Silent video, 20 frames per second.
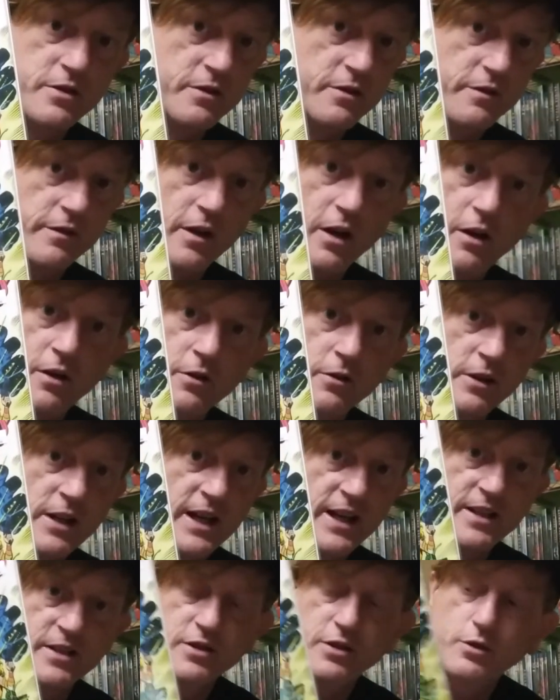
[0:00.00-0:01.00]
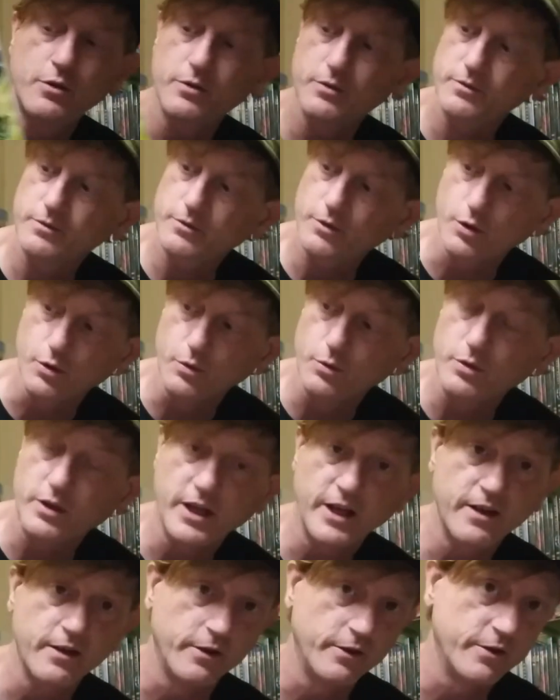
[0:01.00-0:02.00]
of all kinds of co- cool
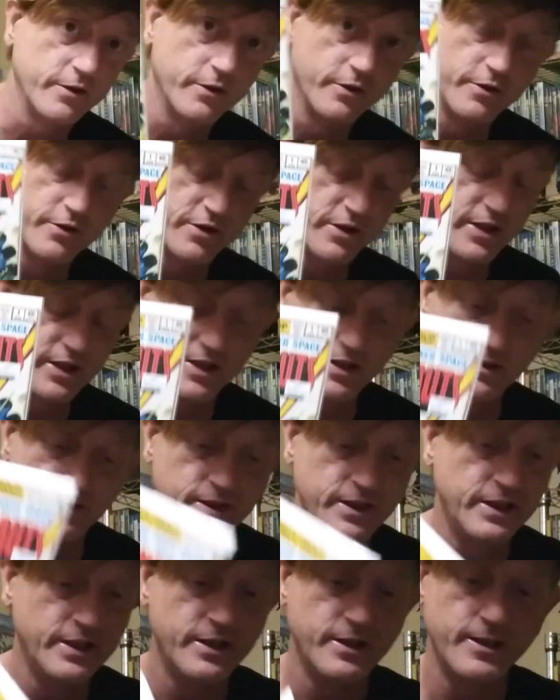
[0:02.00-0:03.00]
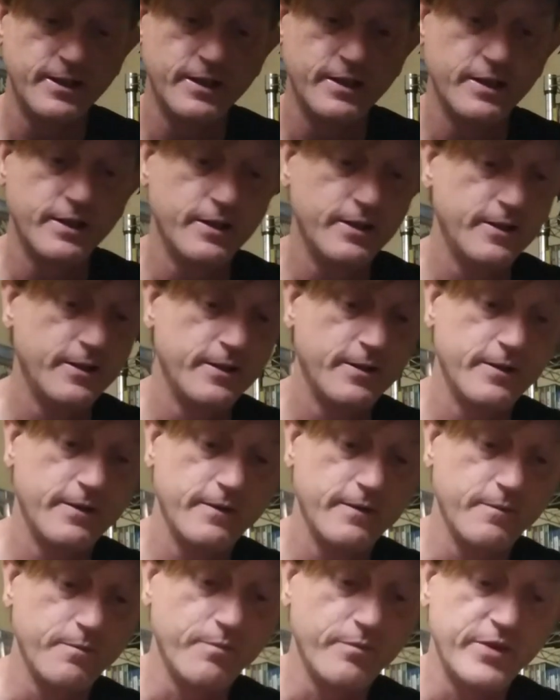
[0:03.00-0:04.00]
characters that.
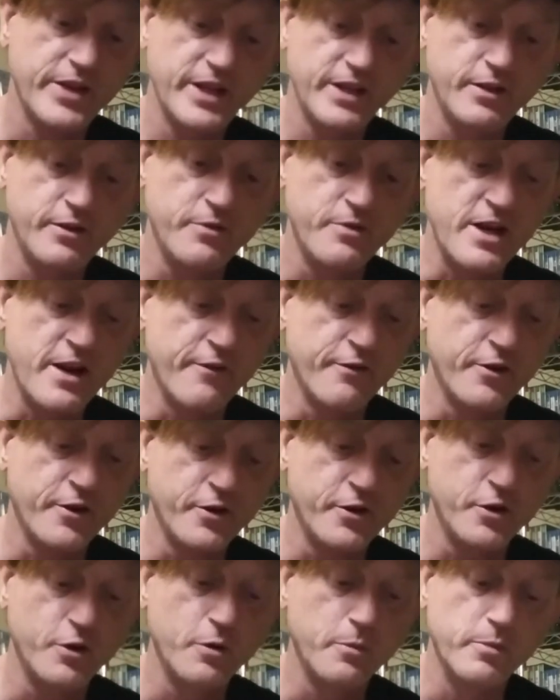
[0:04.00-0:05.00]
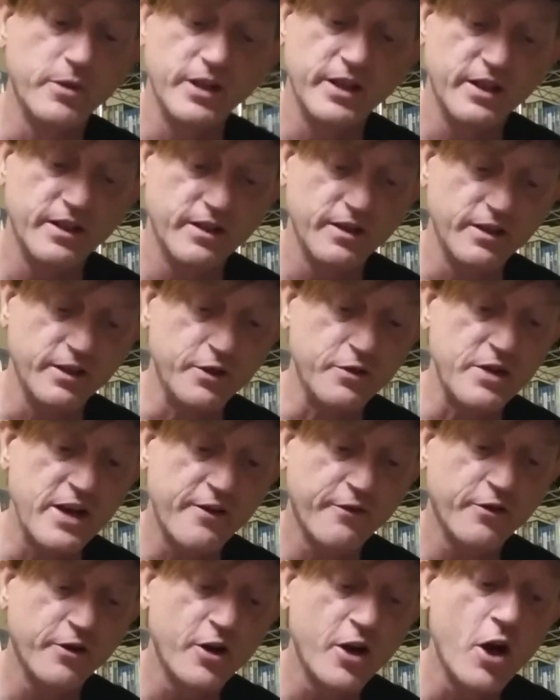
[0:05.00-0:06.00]
That you never knew, but it you
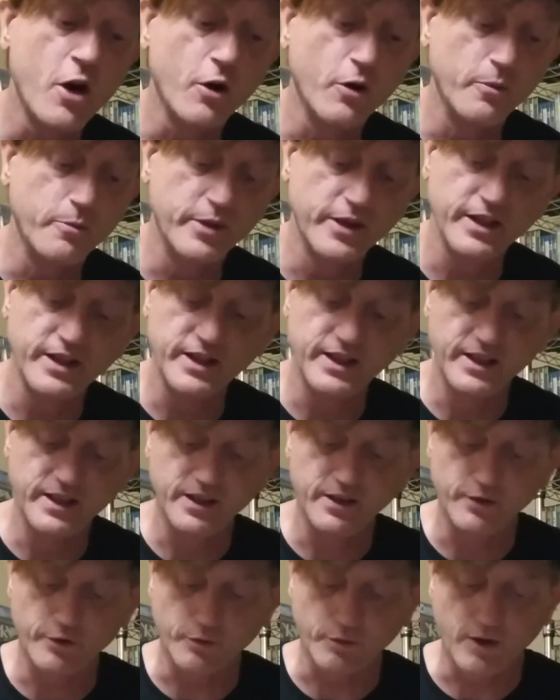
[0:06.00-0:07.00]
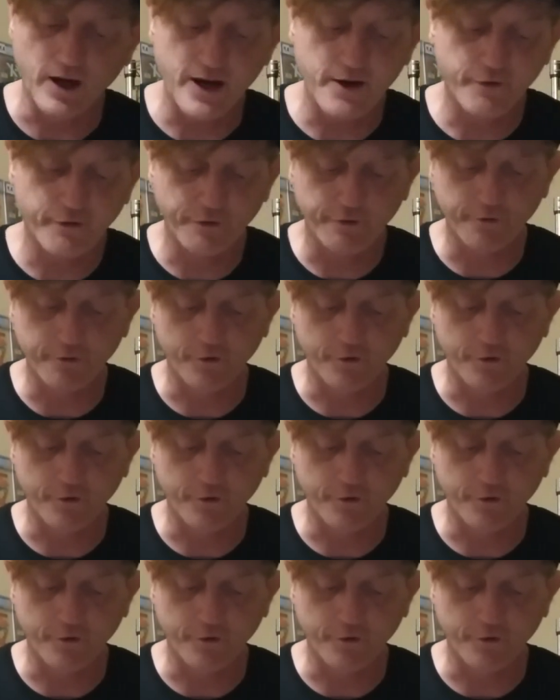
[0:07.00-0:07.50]
never know, but it, it is rife